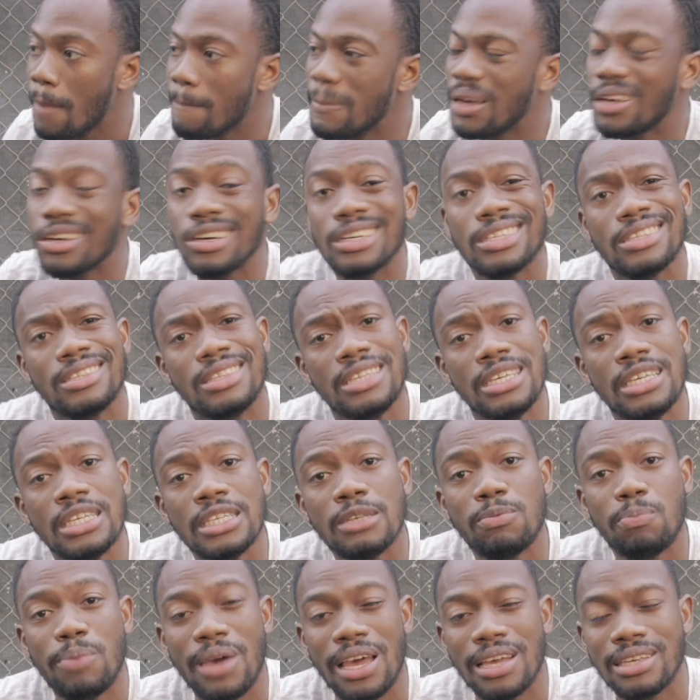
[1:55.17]
because
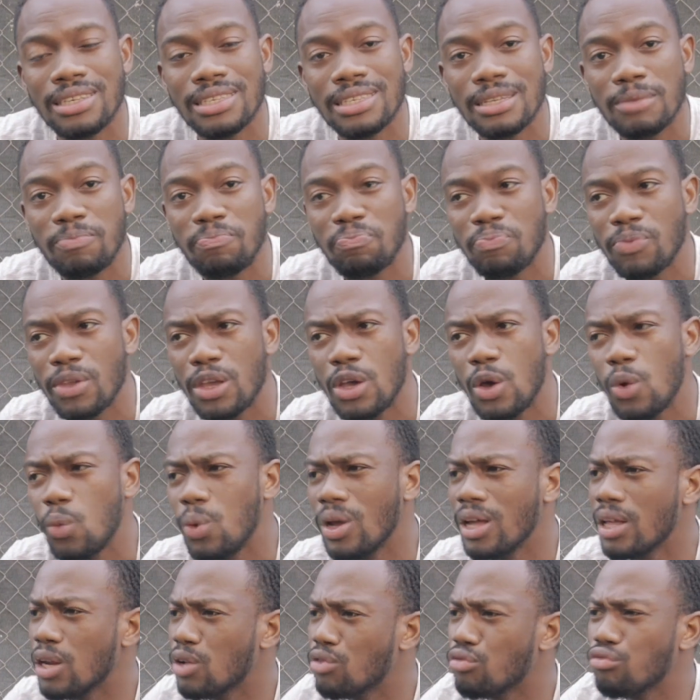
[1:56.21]
these pests
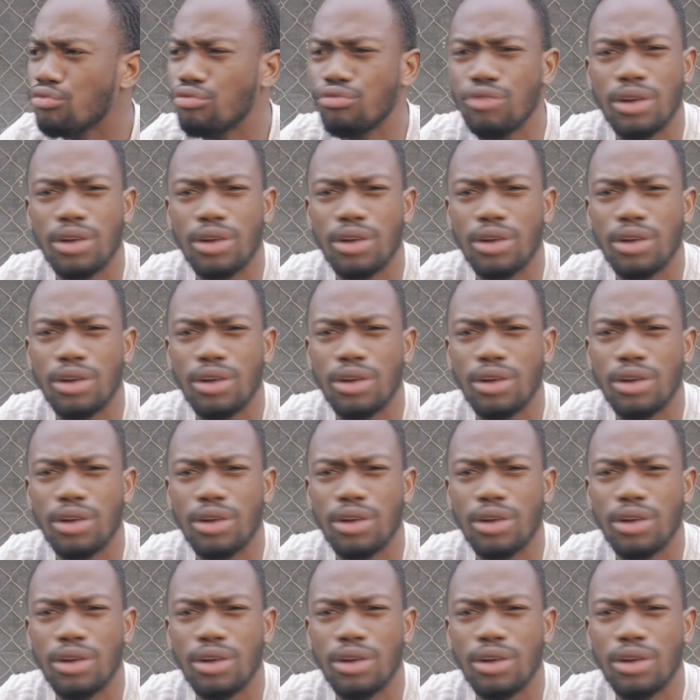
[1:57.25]
will